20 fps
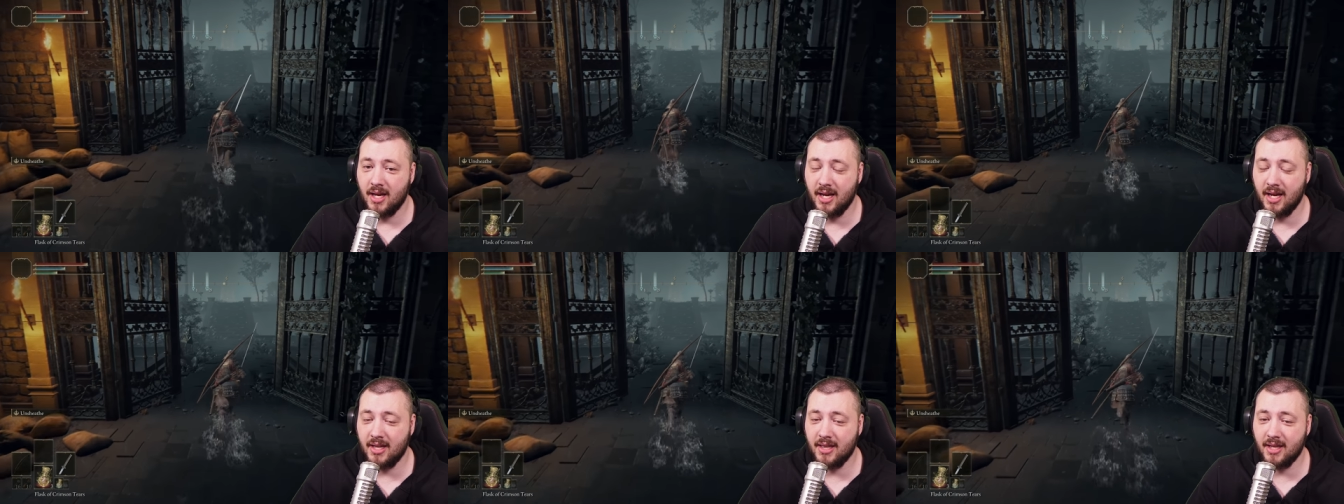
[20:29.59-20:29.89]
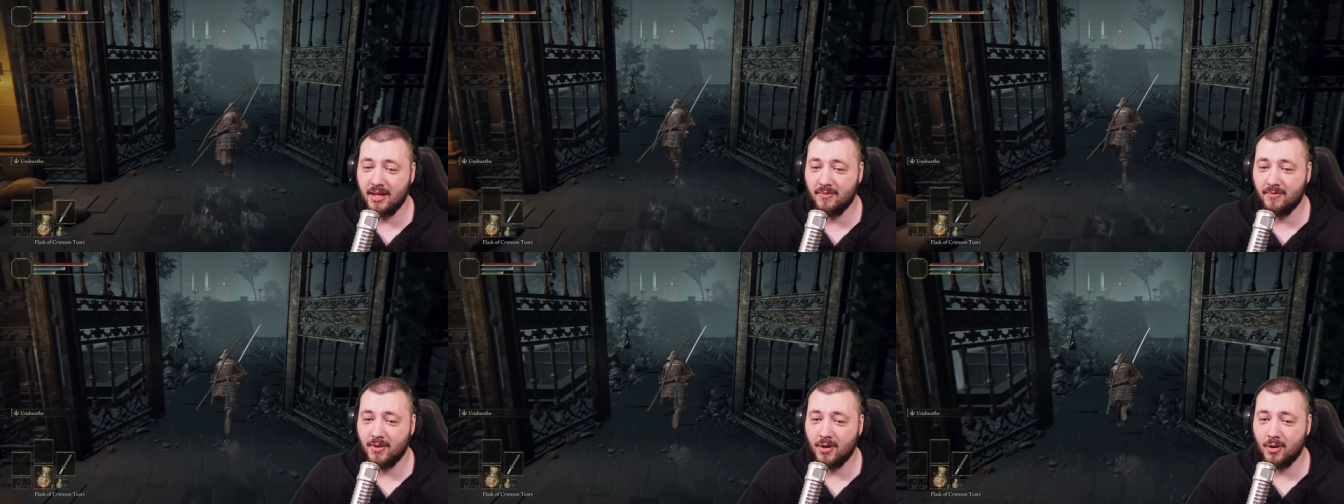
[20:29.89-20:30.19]
And
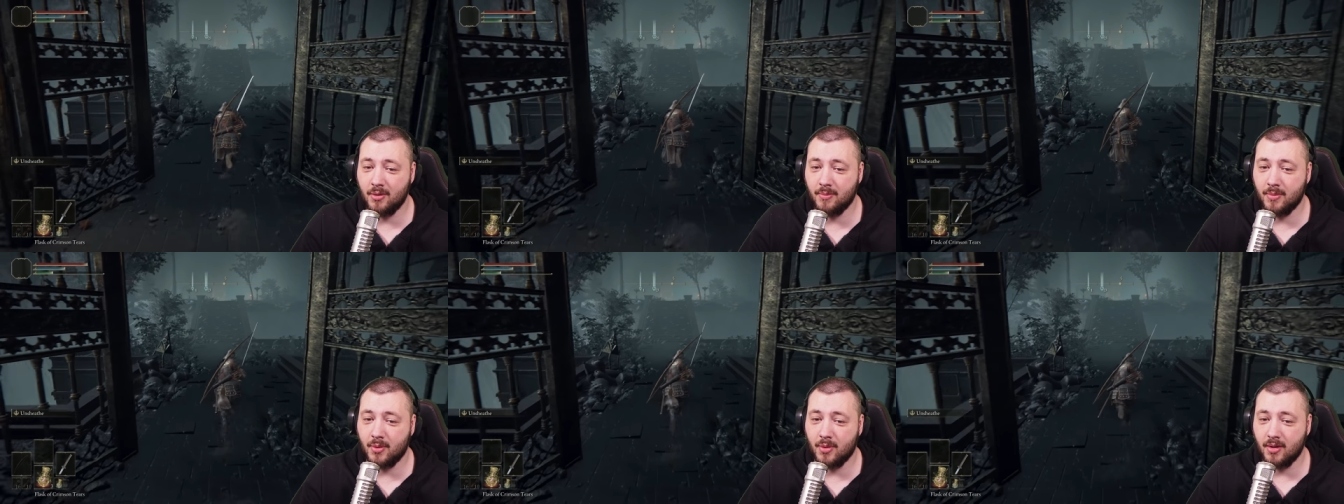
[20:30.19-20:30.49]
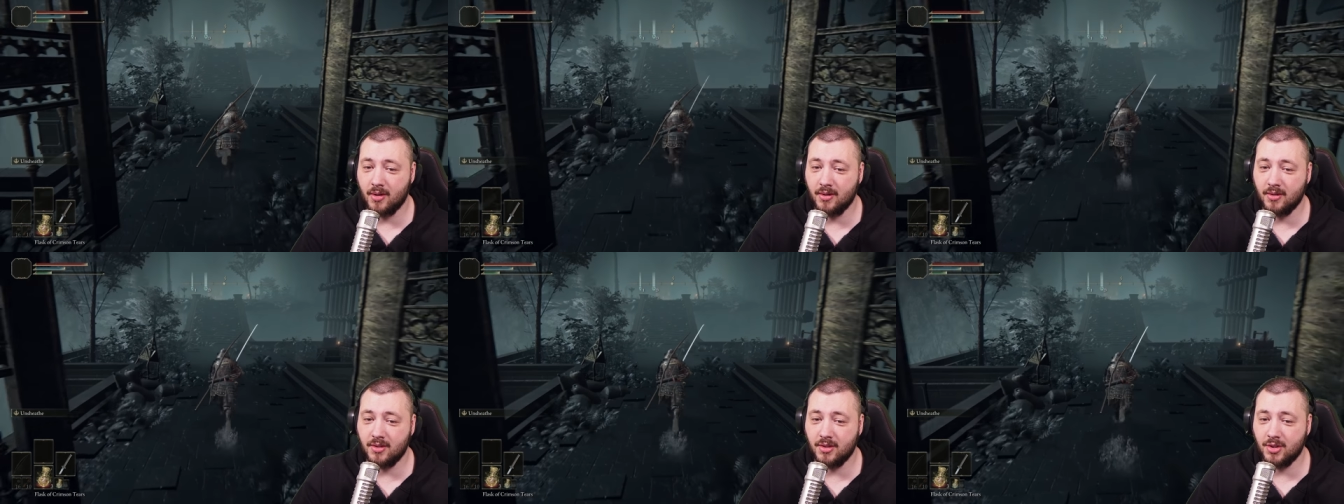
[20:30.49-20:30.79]
then, very
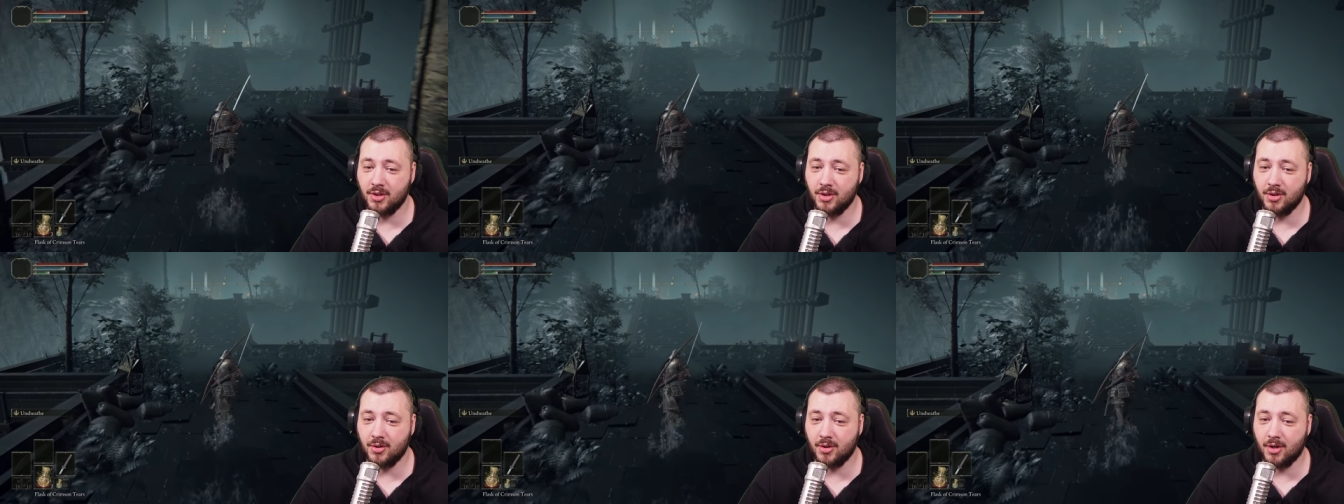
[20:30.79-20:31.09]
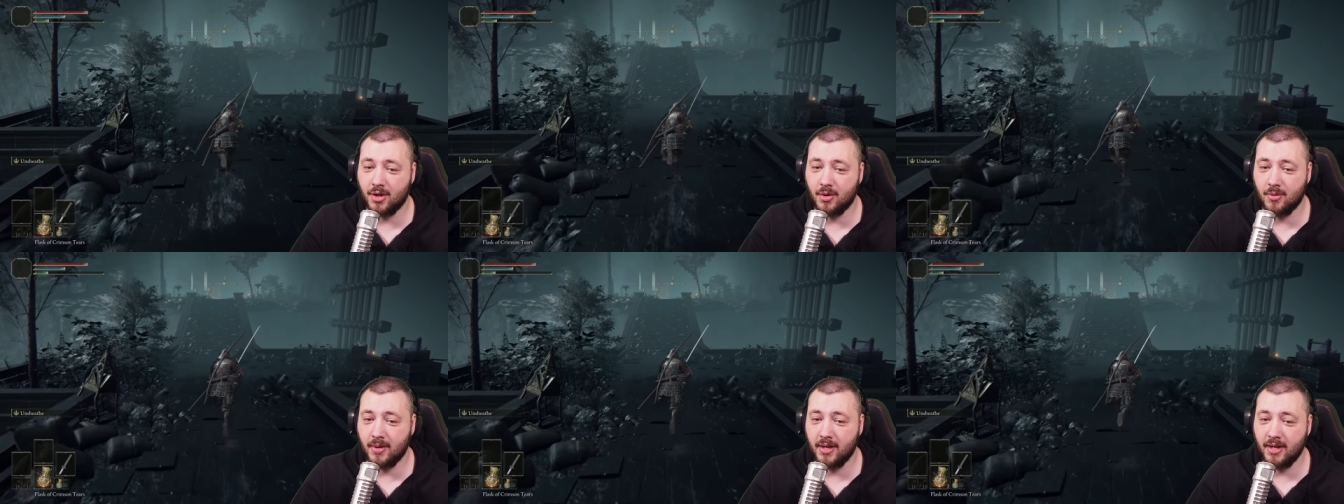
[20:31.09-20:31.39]
important, you're
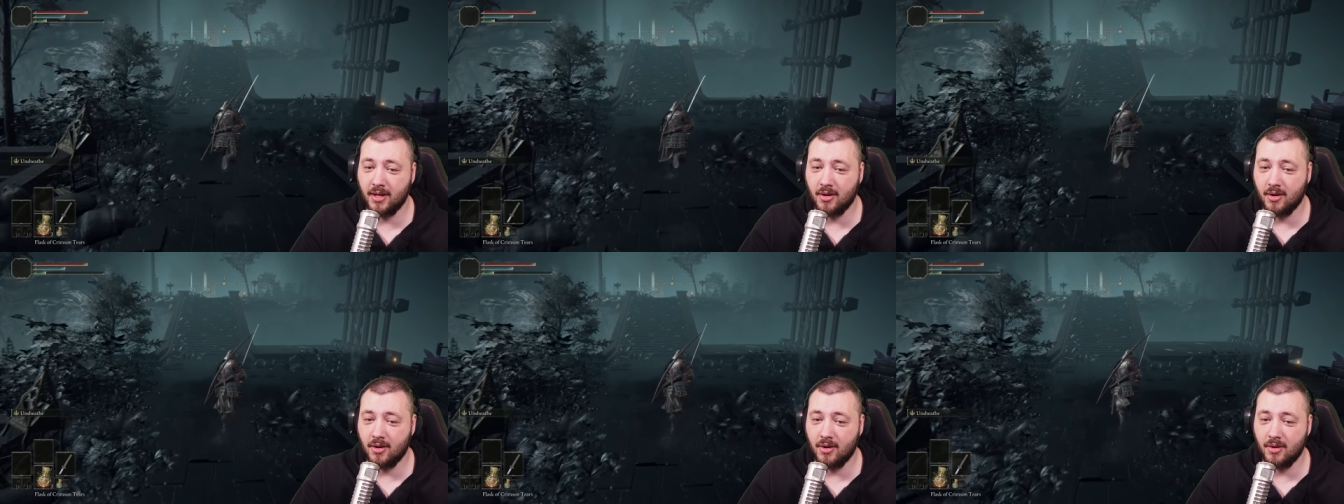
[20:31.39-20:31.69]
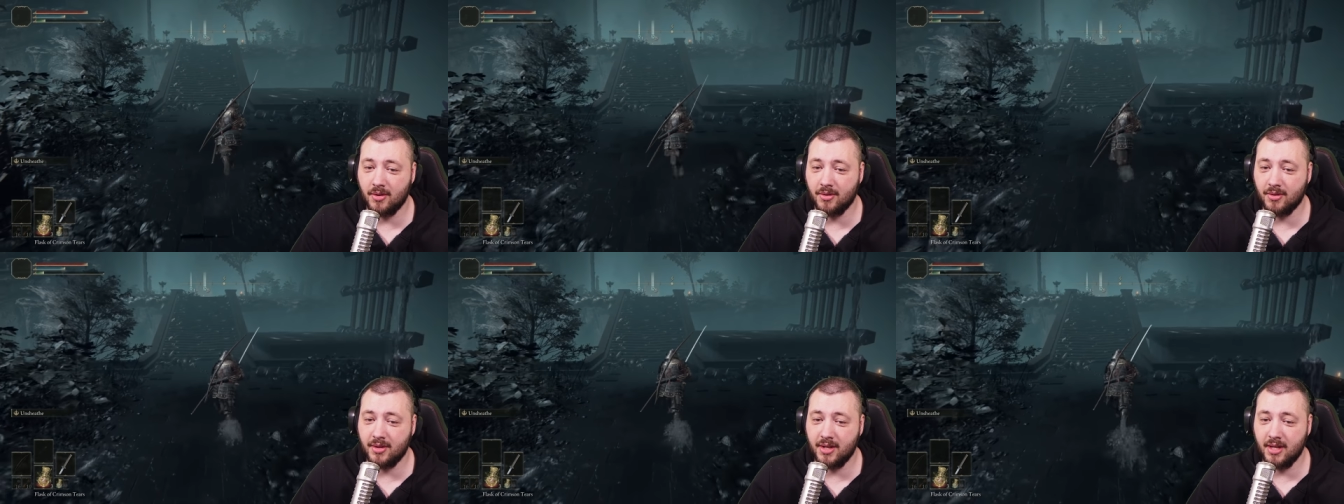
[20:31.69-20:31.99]
going
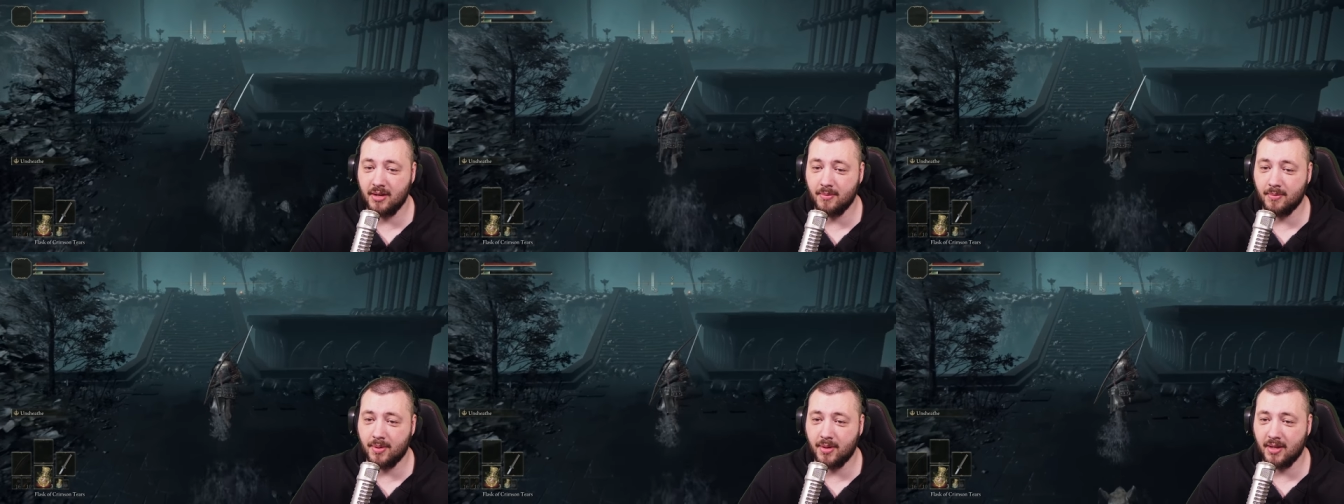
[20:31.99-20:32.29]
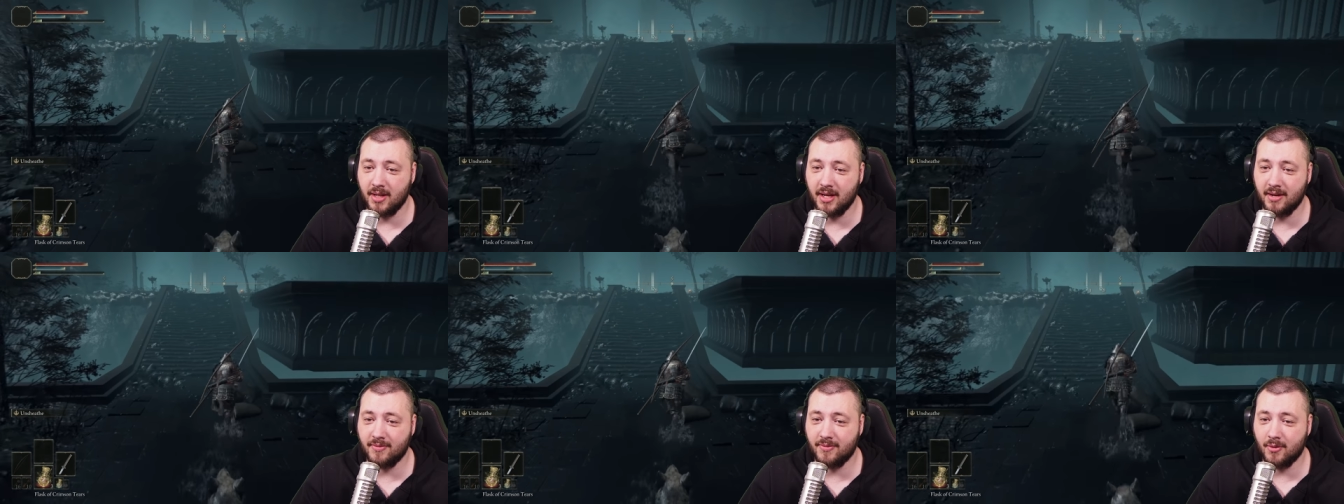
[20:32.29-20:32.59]
on the
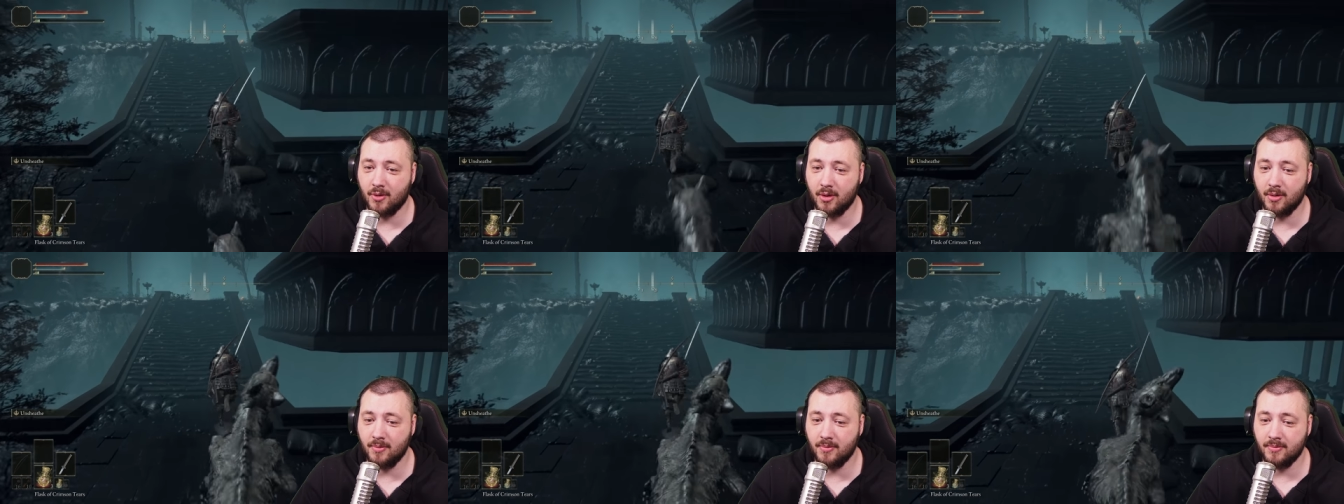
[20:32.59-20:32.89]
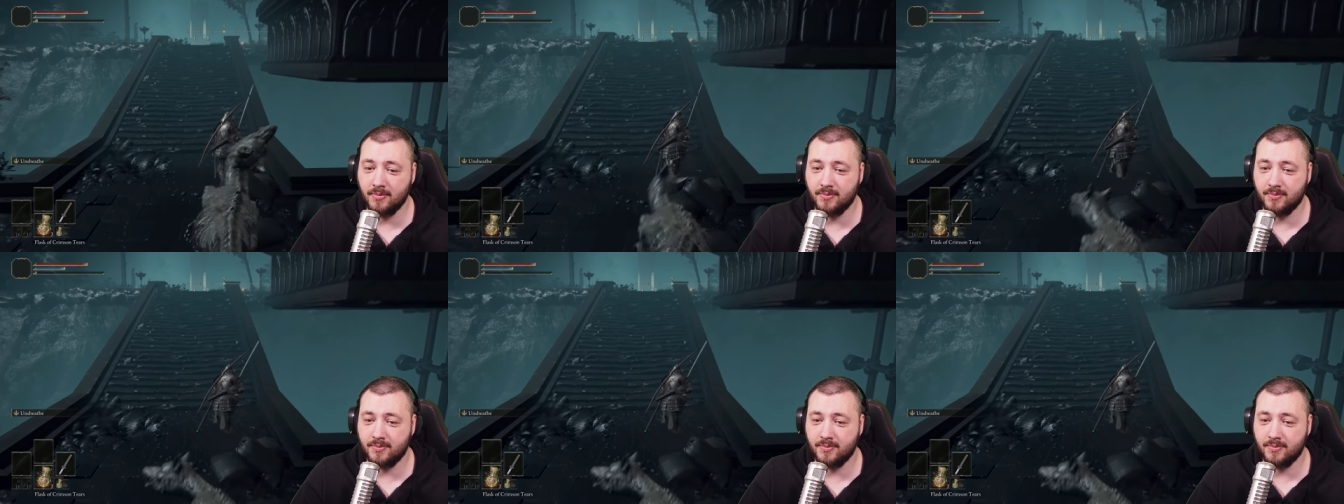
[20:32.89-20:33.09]
platform.